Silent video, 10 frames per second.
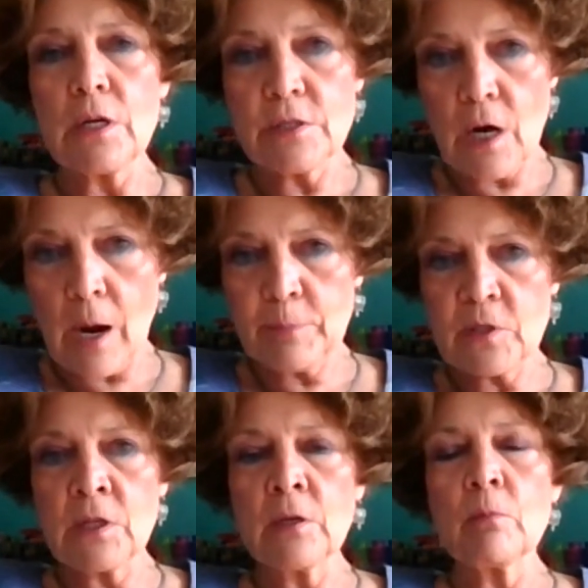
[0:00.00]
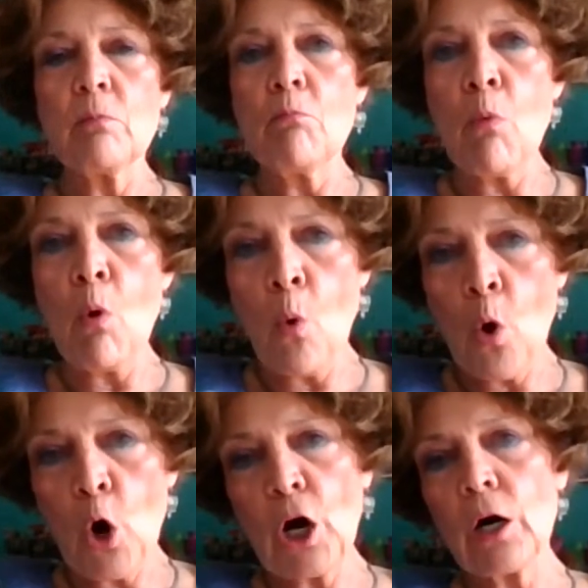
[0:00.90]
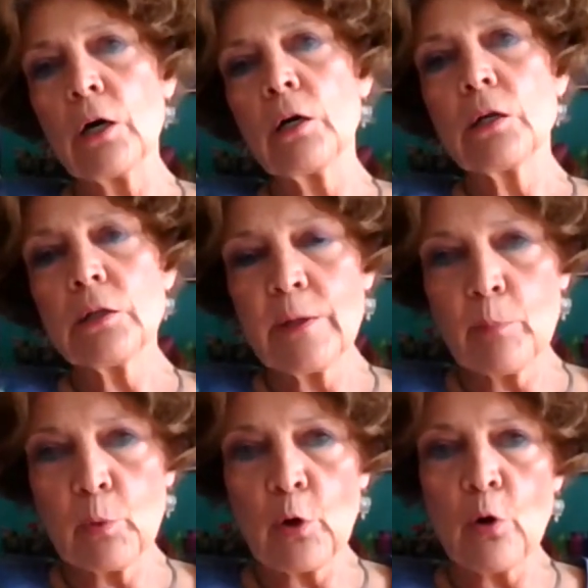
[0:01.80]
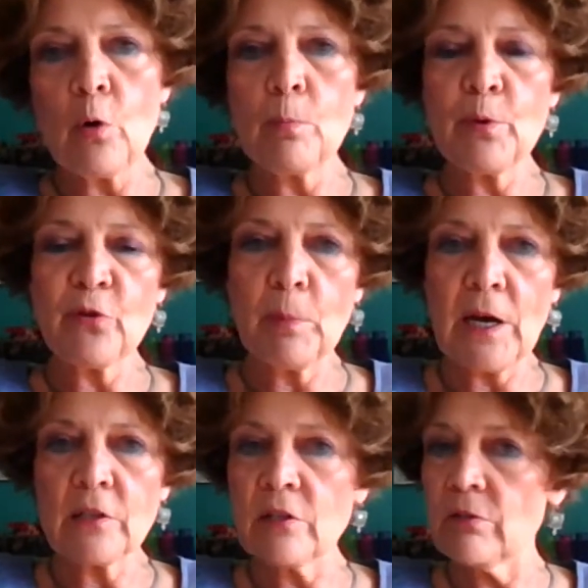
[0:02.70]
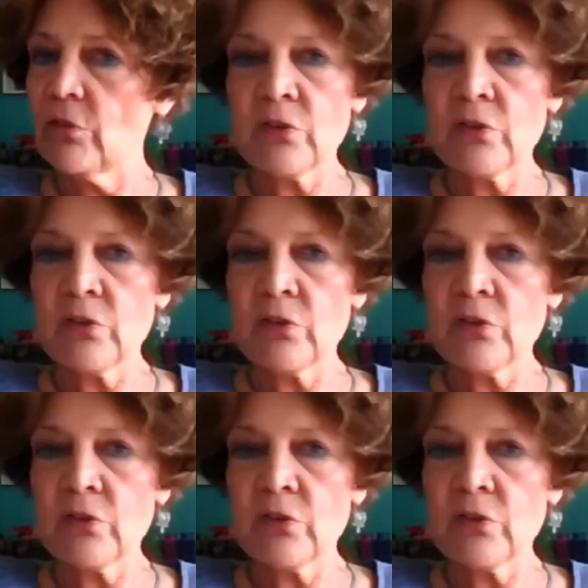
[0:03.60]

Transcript: adopting more liberal perspectives.